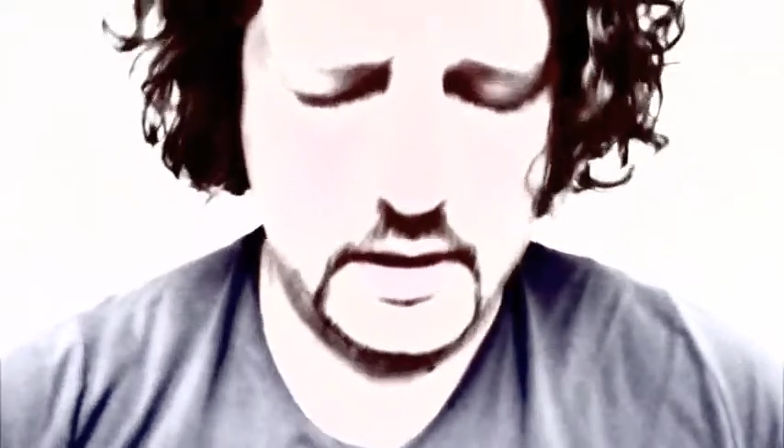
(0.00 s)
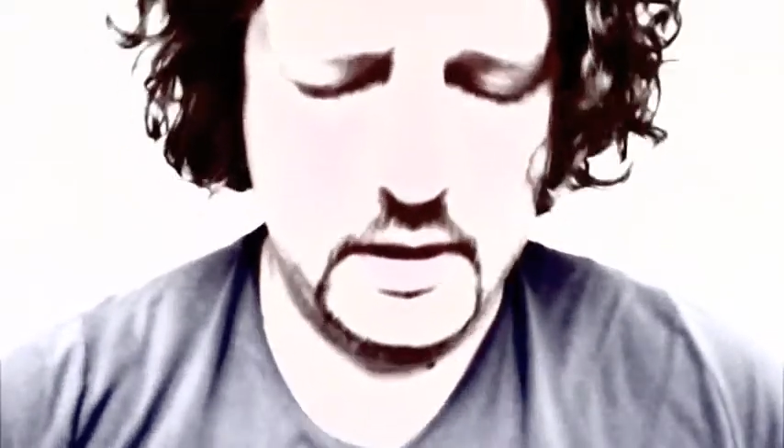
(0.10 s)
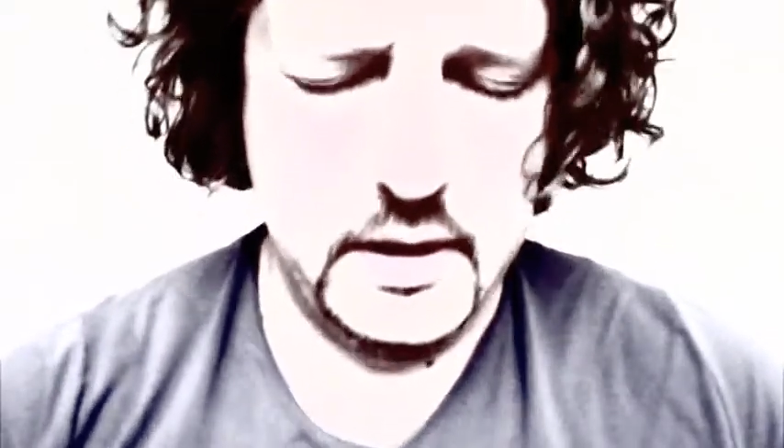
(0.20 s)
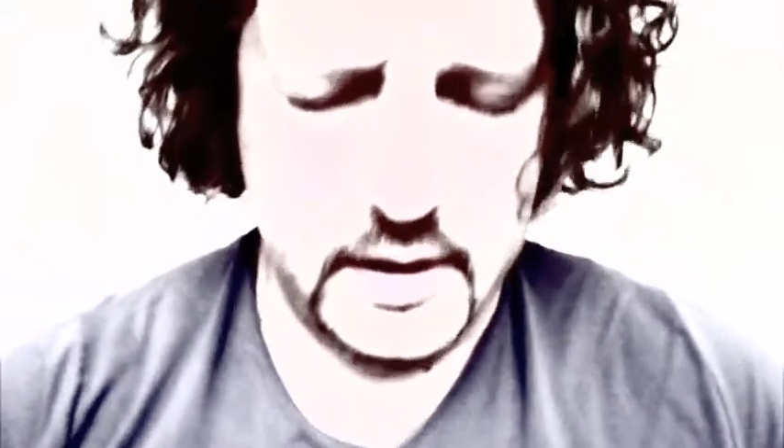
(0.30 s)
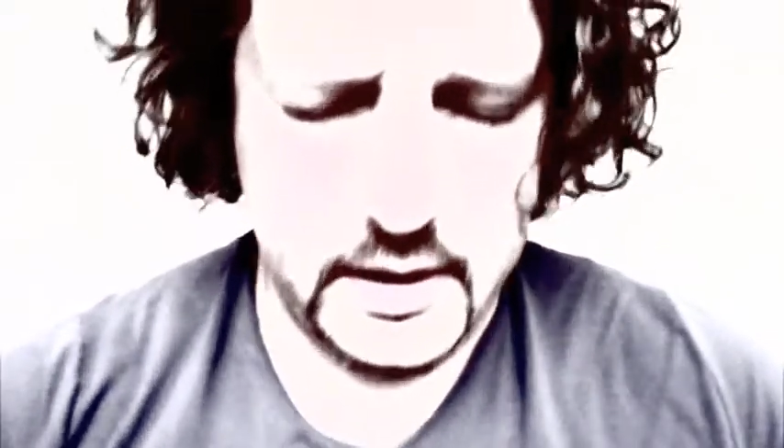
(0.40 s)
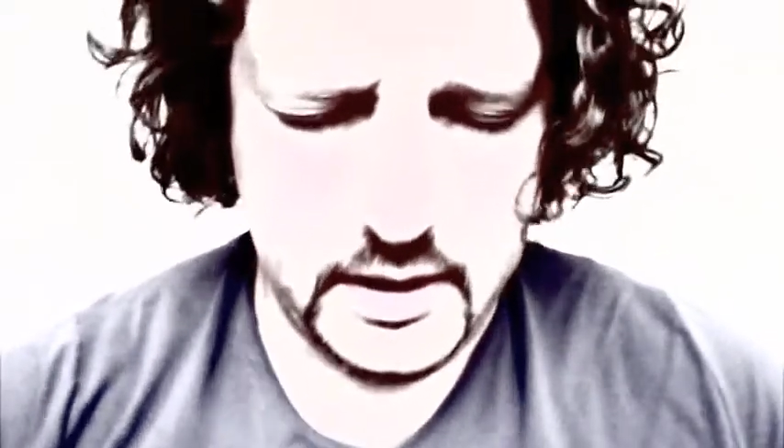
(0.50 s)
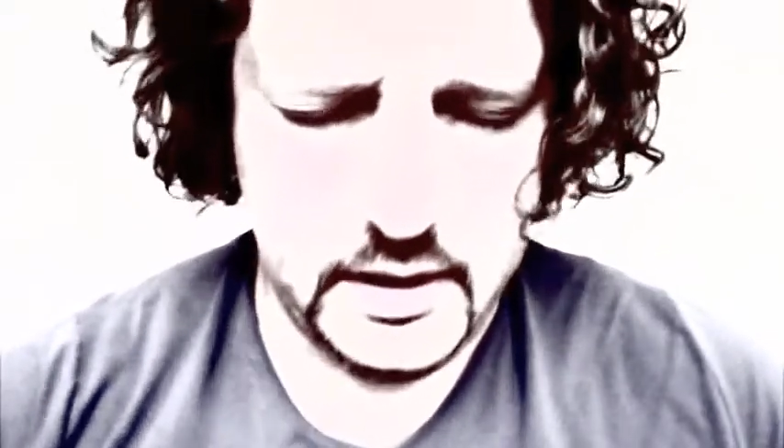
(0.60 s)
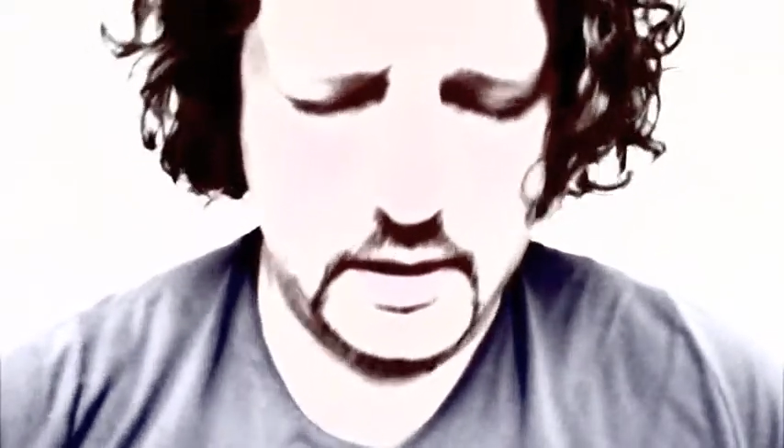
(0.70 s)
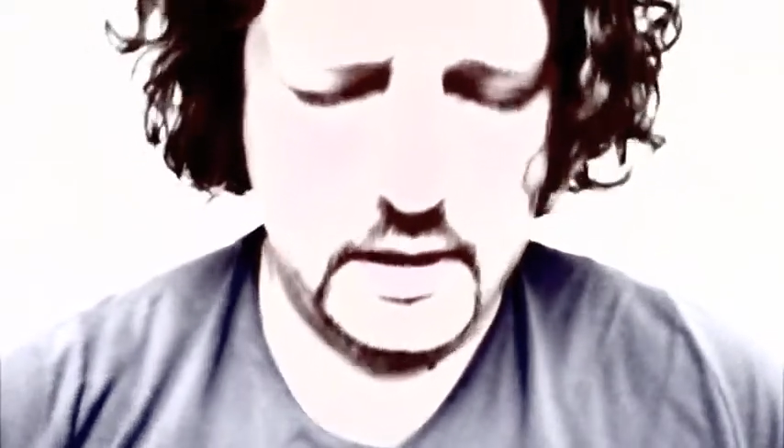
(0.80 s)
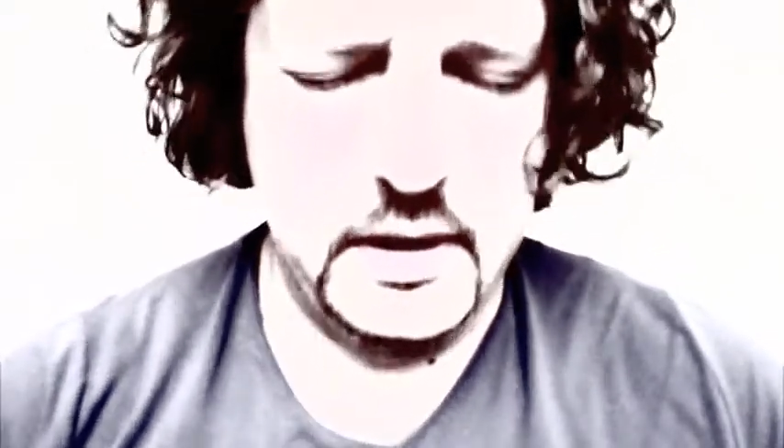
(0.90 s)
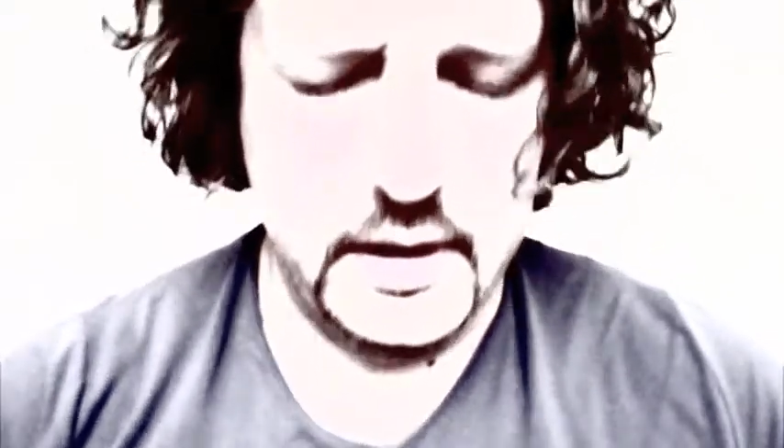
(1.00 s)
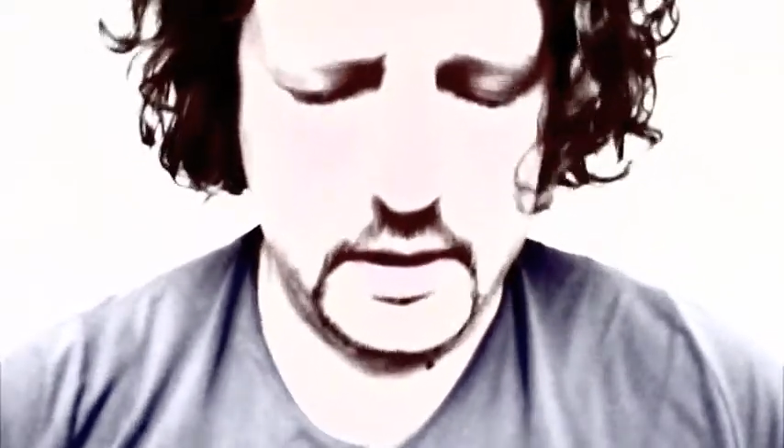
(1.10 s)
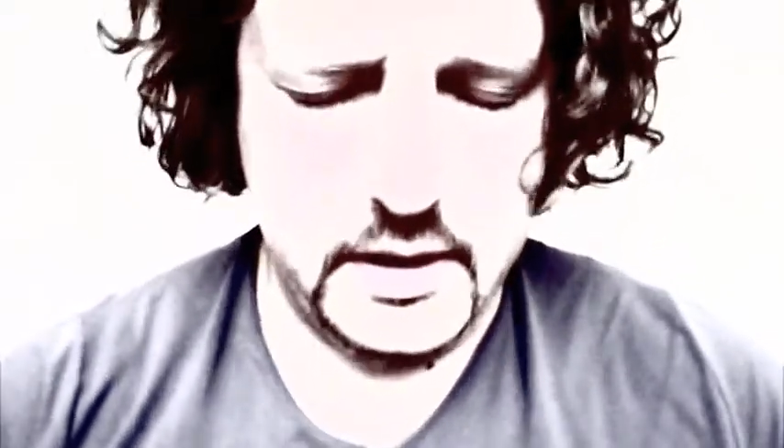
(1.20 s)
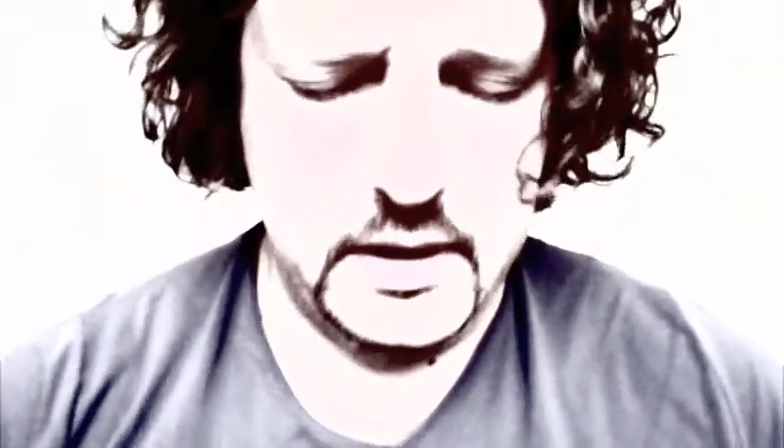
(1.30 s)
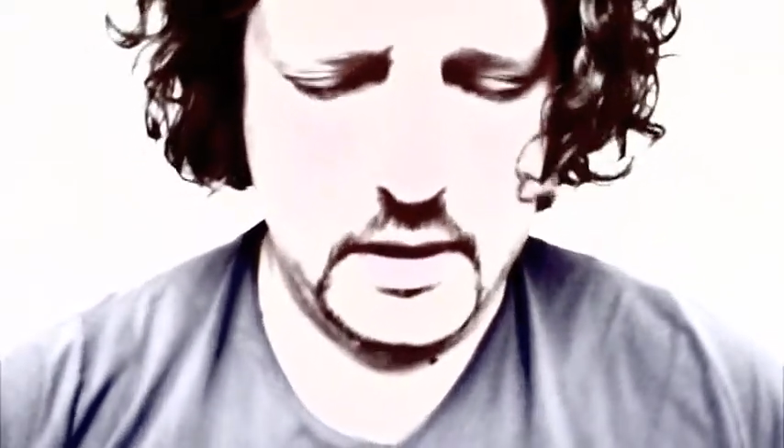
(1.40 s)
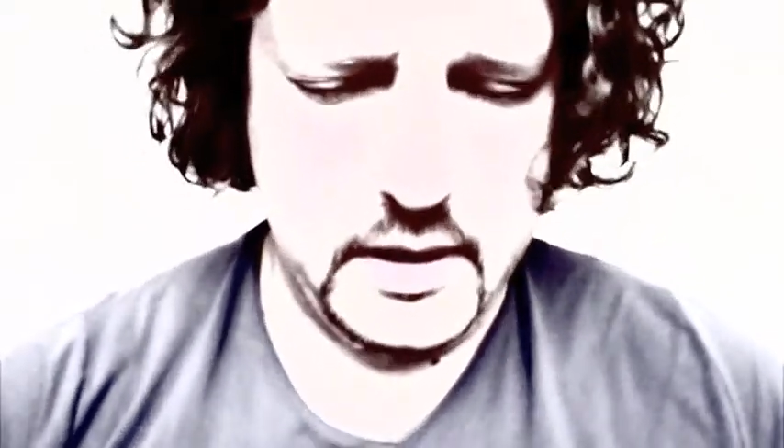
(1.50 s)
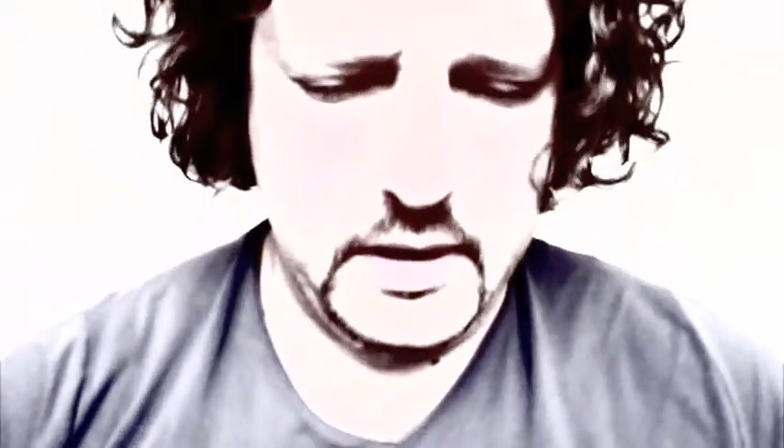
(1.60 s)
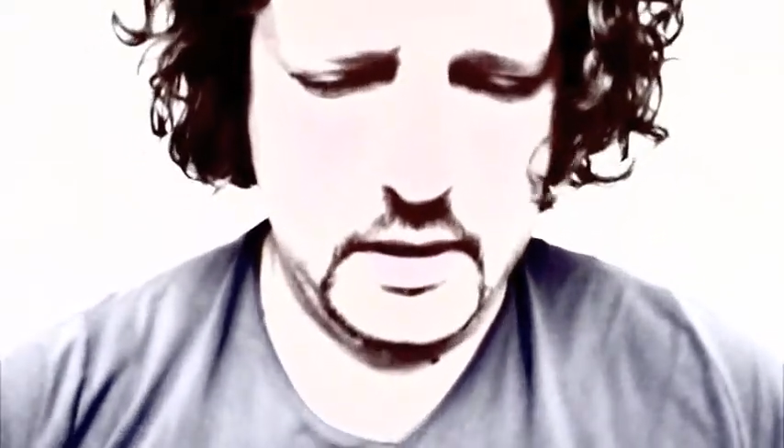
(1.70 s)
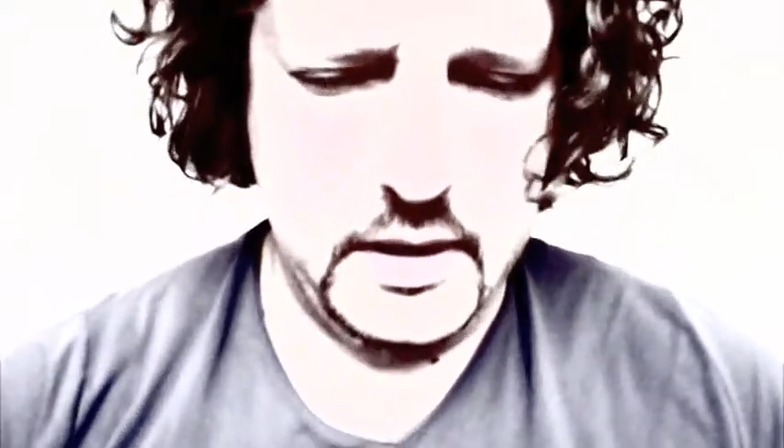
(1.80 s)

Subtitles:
The room becoming dark all the time,